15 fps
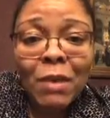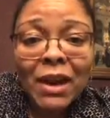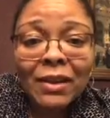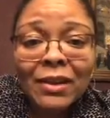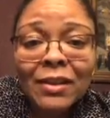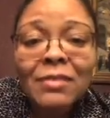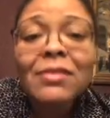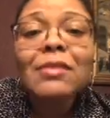
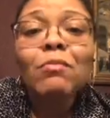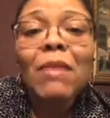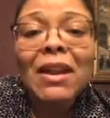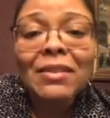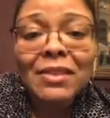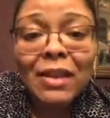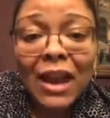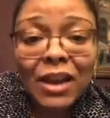
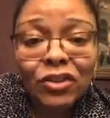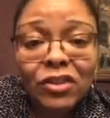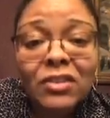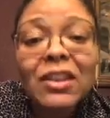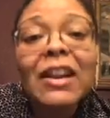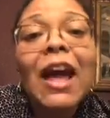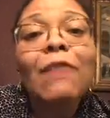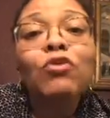
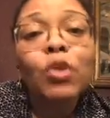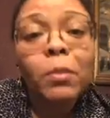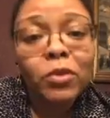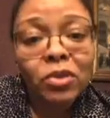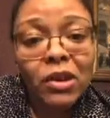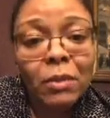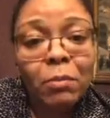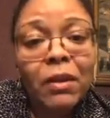medications can have trouble
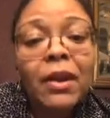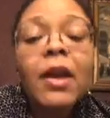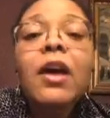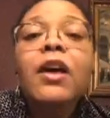sleeping.